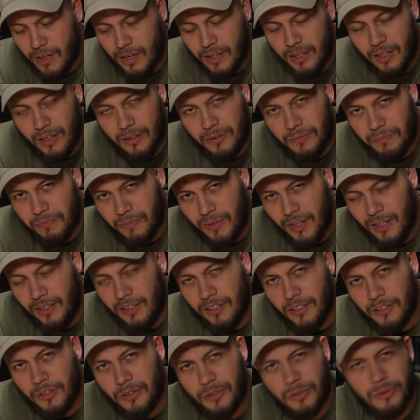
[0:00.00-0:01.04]
Now, in
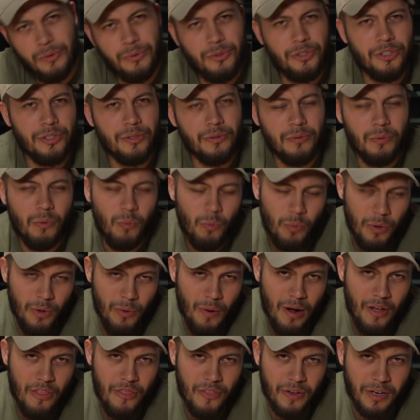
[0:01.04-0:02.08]
conclusion, what do
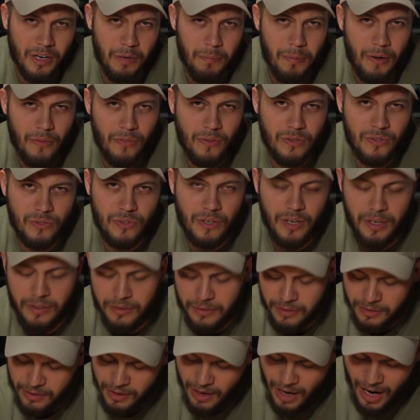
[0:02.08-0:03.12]
I think about this
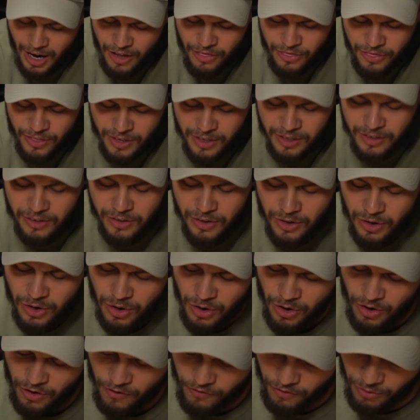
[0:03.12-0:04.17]
gun? I think
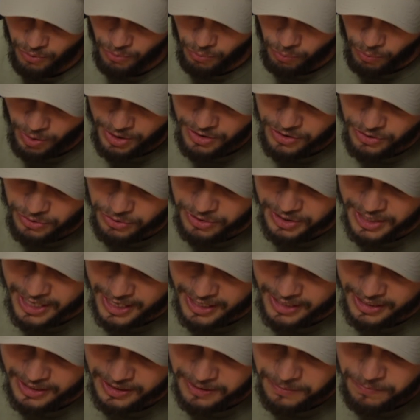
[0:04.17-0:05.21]
for what you're
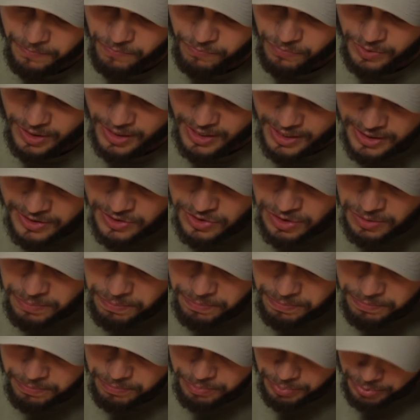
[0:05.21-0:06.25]
getting, it's a
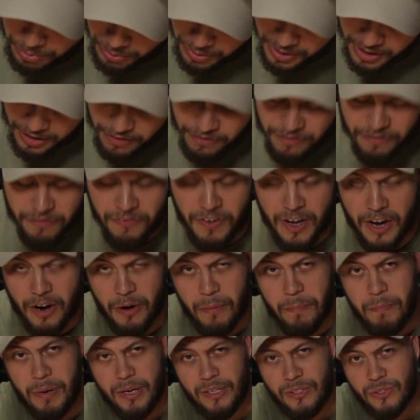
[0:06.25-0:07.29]
pretty fair
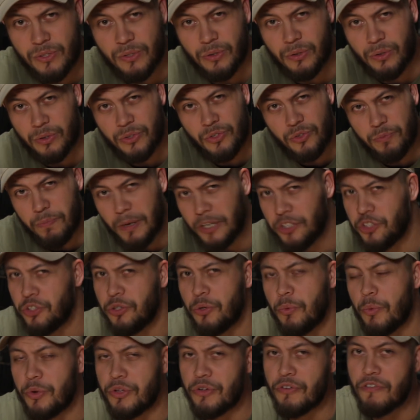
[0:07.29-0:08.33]
pistol,
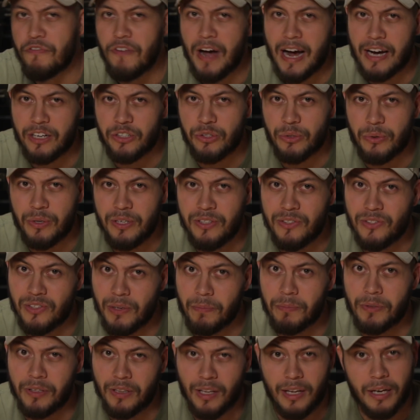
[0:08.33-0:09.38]
especially when you factor in
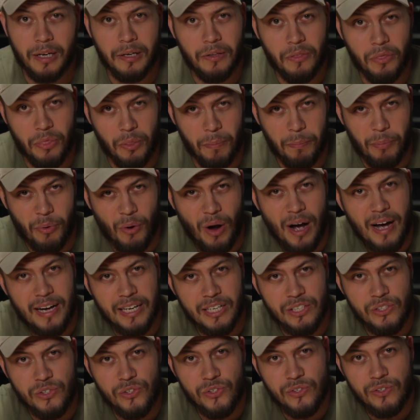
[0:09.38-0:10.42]
something like the
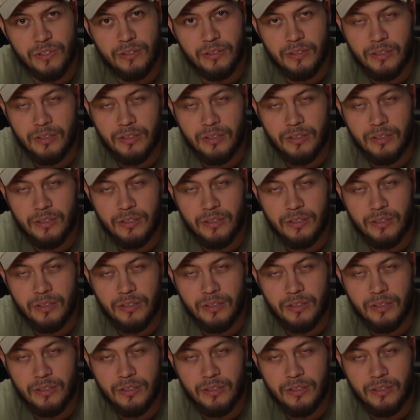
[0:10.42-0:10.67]
price.